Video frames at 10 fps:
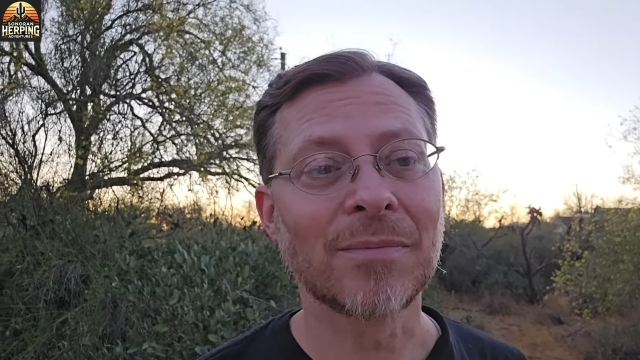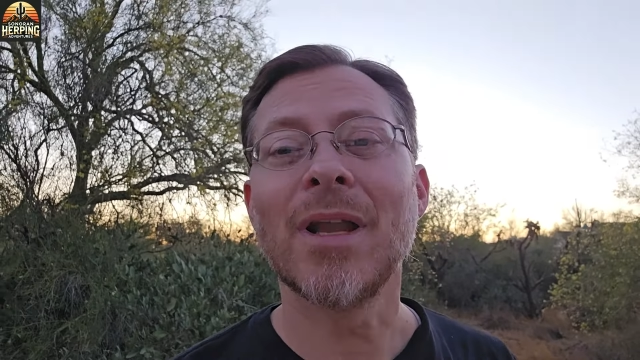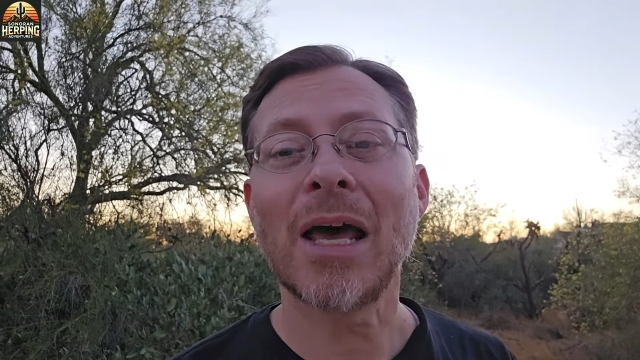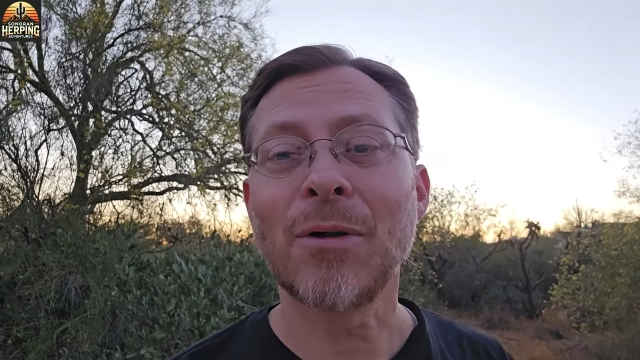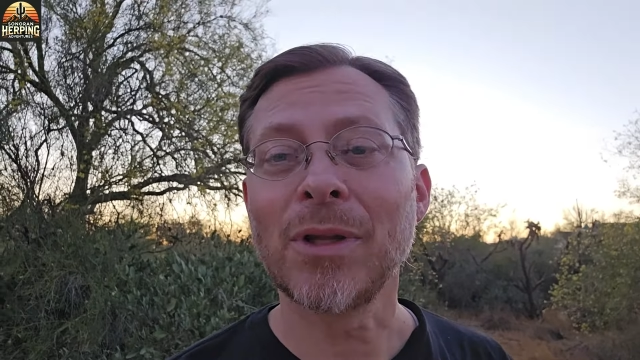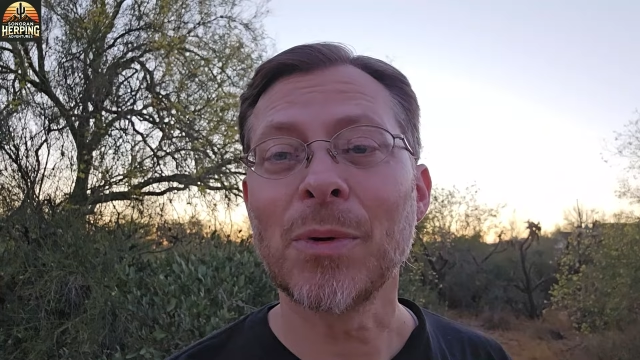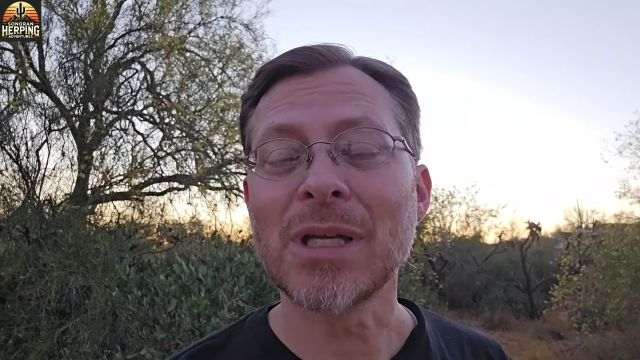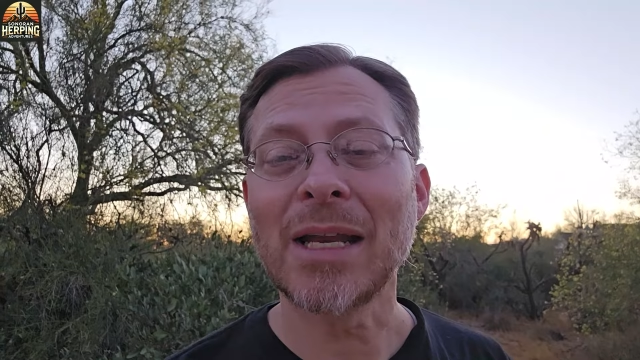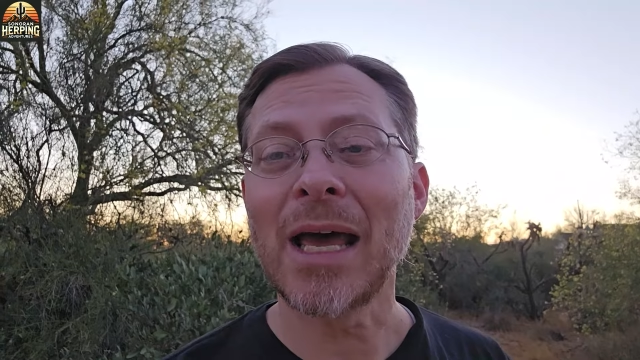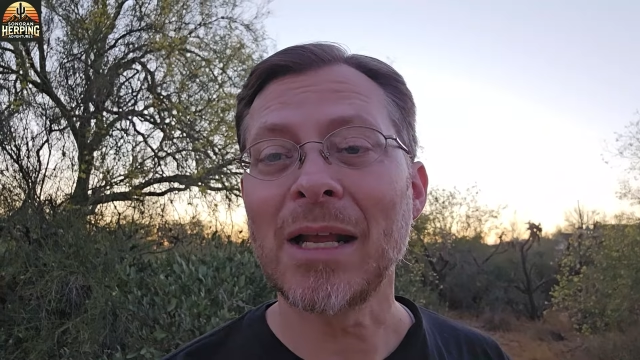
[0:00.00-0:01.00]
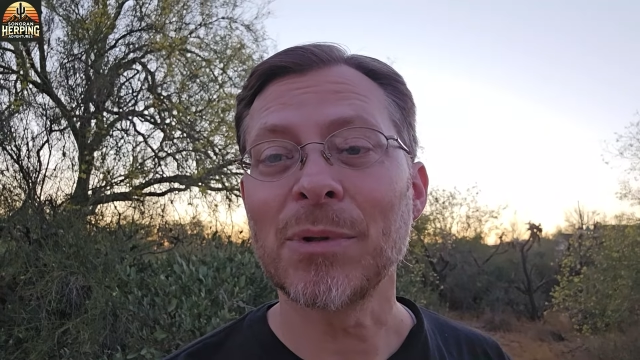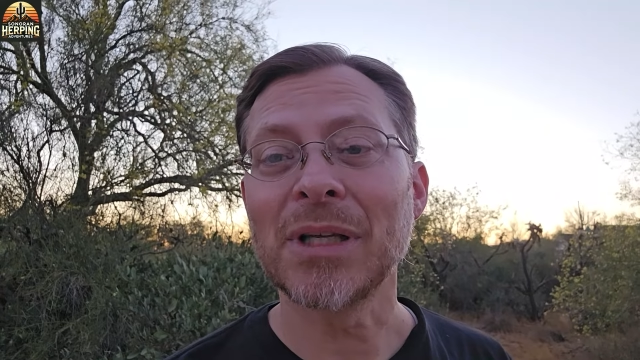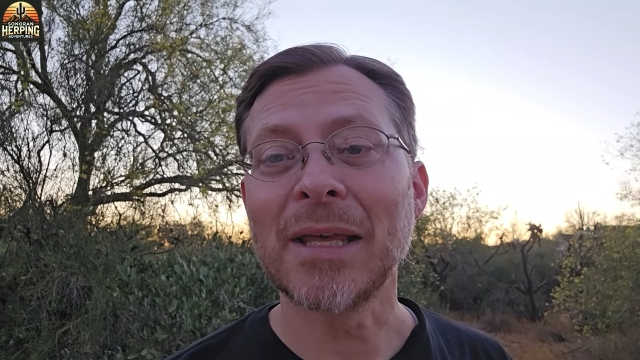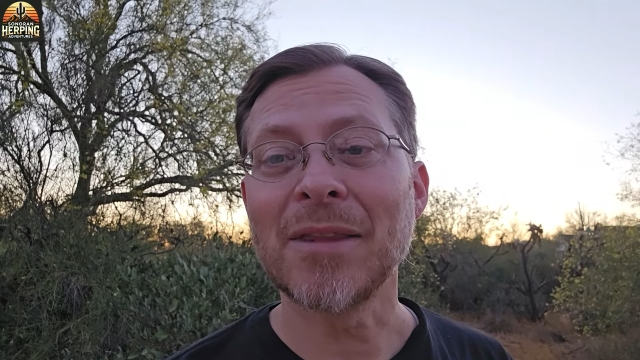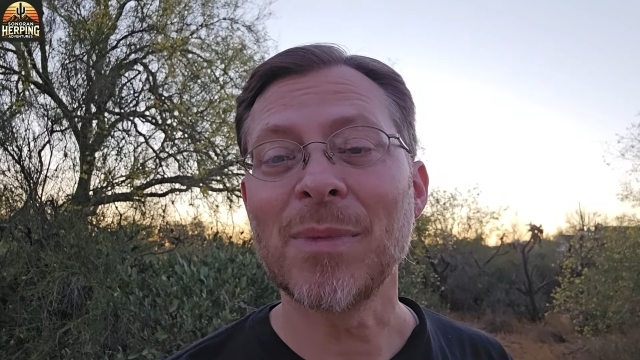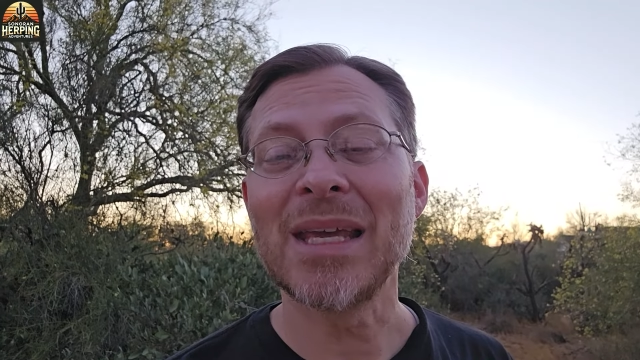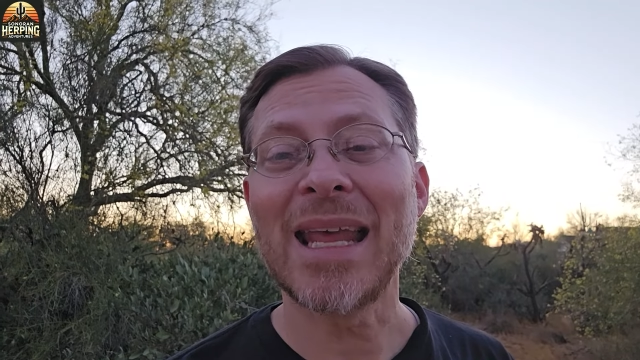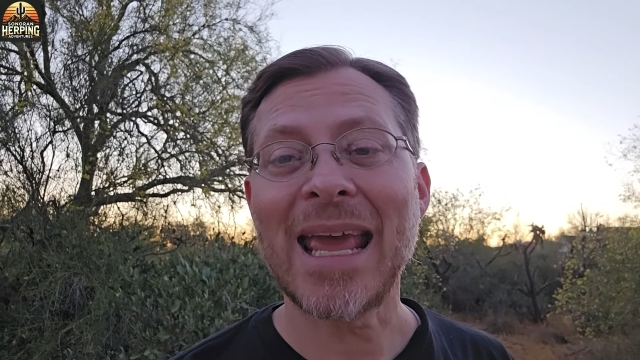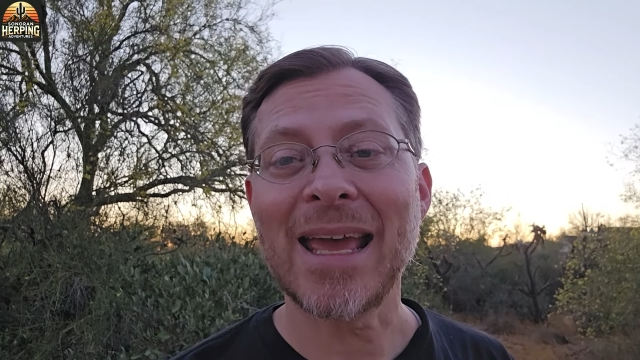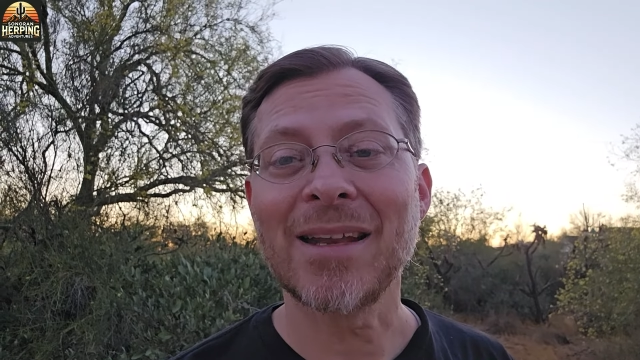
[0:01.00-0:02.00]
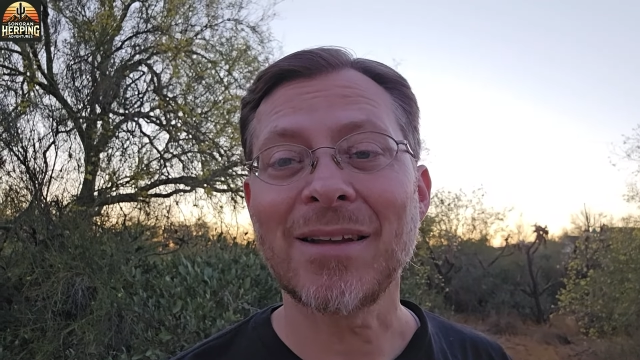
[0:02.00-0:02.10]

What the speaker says: Not only was I not able to get them in hand,